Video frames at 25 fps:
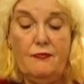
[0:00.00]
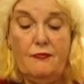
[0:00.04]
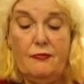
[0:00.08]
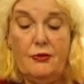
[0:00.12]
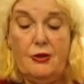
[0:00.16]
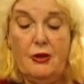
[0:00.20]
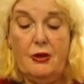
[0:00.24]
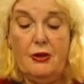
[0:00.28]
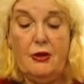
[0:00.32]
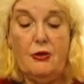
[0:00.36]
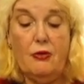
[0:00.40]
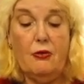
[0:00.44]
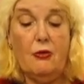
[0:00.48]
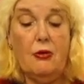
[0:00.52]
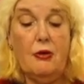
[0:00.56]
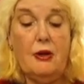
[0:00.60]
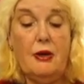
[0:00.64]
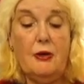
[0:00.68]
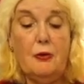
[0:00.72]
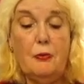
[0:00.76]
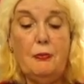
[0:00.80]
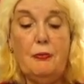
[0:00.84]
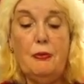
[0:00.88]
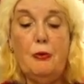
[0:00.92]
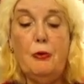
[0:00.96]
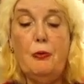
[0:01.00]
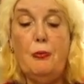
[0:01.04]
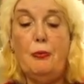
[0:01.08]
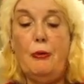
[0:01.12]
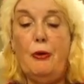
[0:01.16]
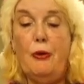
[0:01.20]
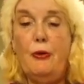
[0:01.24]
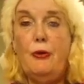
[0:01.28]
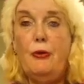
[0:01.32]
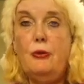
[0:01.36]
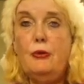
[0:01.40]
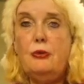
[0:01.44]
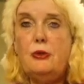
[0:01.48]
So you've got little
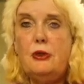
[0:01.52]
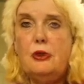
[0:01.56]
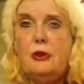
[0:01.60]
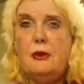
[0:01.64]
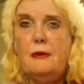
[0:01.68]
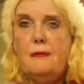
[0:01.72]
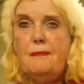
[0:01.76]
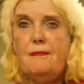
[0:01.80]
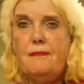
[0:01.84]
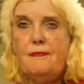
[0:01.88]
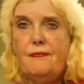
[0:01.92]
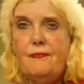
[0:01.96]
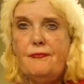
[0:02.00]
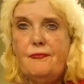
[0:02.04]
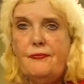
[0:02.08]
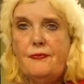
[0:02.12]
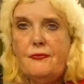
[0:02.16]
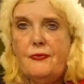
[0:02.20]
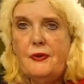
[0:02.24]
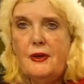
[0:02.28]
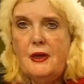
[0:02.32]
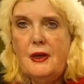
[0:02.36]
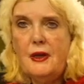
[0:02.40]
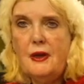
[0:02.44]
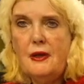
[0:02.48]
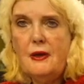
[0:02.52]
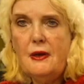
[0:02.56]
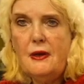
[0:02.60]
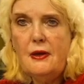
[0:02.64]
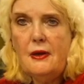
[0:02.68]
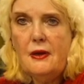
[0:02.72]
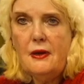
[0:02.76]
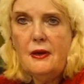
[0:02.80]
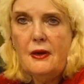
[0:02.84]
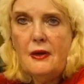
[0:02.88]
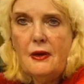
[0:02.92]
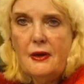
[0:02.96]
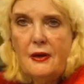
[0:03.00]
balls.
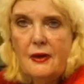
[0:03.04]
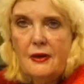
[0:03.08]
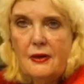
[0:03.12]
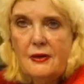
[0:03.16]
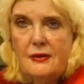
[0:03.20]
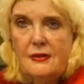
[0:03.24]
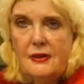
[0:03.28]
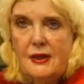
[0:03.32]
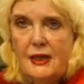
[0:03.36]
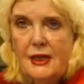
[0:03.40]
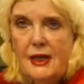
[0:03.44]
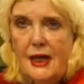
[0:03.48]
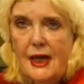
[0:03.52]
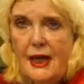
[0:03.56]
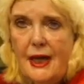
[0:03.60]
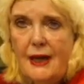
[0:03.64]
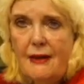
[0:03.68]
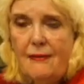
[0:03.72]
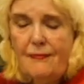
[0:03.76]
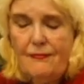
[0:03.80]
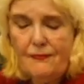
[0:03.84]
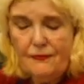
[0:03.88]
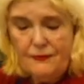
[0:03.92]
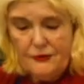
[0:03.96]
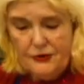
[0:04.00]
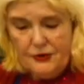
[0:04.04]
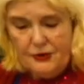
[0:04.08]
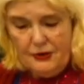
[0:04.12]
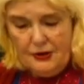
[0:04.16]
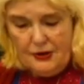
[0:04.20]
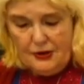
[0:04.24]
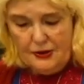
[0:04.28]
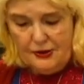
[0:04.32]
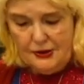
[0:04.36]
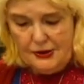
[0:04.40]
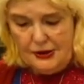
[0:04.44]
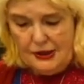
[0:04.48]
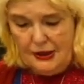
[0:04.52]
You see that? So
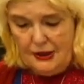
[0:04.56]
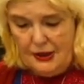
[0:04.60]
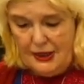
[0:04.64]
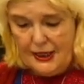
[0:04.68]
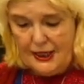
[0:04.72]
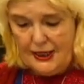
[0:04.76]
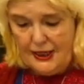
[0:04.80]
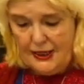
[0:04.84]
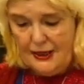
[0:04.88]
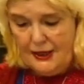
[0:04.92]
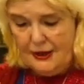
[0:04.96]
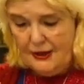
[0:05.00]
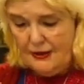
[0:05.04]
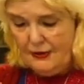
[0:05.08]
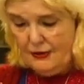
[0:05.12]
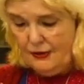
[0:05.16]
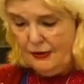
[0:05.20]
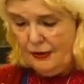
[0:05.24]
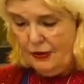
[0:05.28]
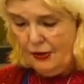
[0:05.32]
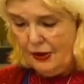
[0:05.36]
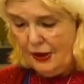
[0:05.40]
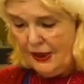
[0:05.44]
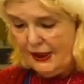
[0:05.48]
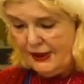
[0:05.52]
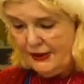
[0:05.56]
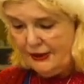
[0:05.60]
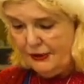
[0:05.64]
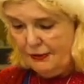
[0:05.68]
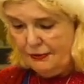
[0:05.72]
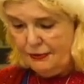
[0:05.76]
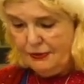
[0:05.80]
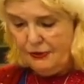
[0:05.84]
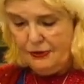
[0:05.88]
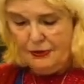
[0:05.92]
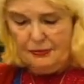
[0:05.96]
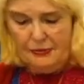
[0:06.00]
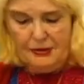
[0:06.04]
it looks like holly. So
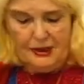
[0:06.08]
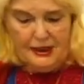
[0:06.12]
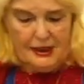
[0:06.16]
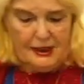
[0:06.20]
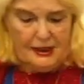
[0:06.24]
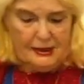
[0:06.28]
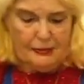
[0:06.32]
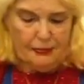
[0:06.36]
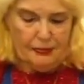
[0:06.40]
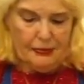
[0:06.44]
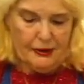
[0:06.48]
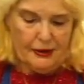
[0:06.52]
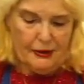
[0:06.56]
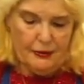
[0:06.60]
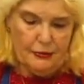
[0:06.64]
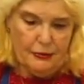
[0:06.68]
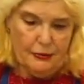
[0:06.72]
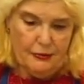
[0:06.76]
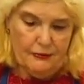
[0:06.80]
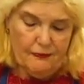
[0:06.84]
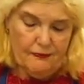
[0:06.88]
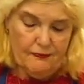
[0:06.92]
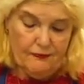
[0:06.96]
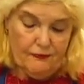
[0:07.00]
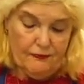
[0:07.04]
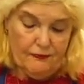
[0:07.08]
I'll put them in this bowl.